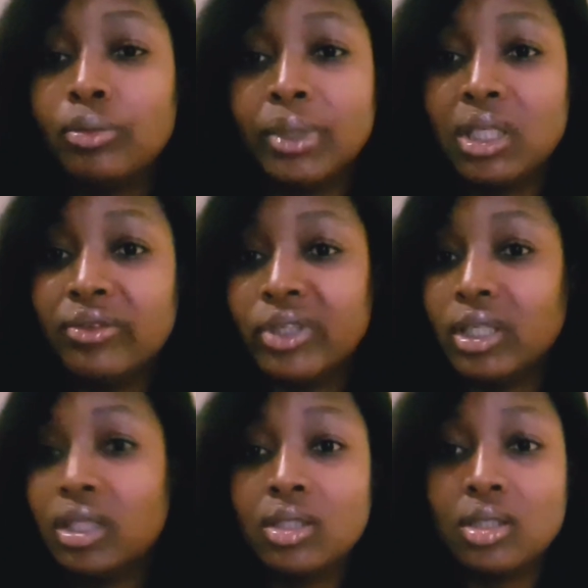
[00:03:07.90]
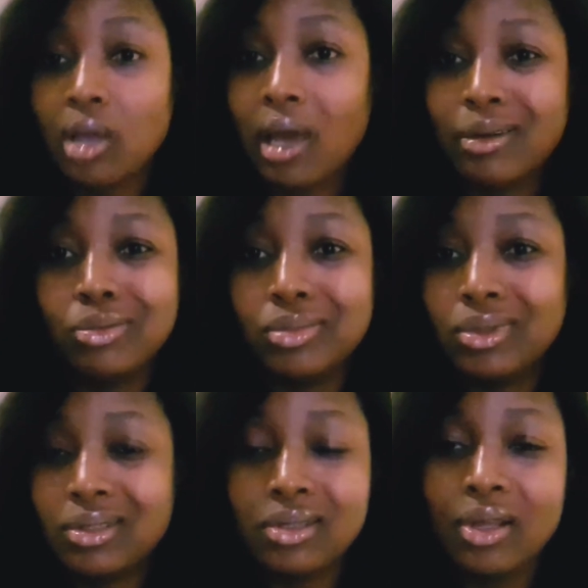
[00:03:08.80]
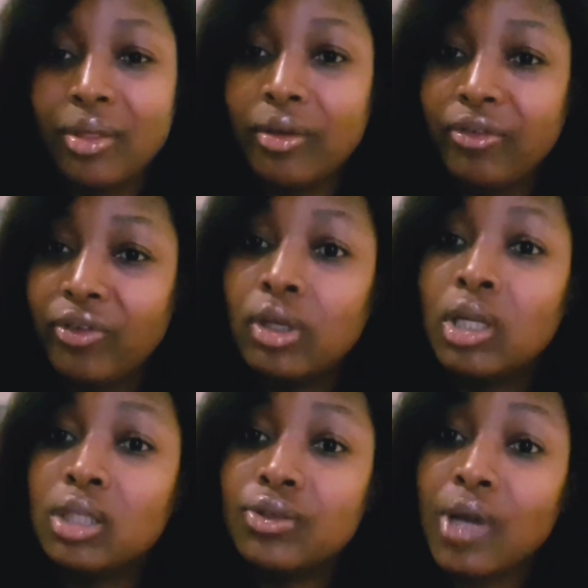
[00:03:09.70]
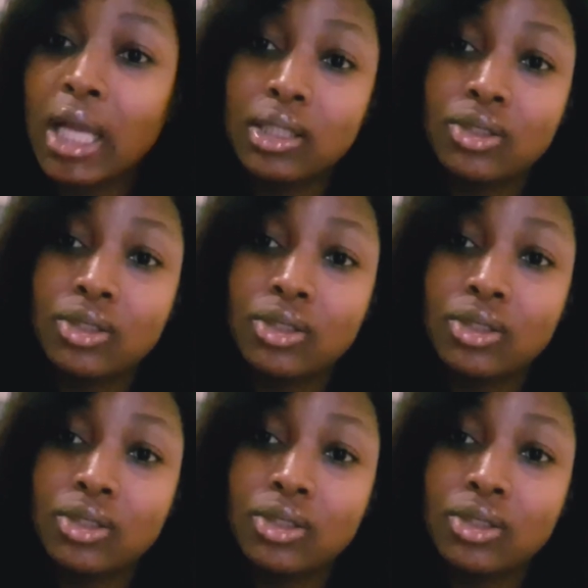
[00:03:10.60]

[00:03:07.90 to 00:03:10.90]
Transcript: don't believe in it. I don't feel it right.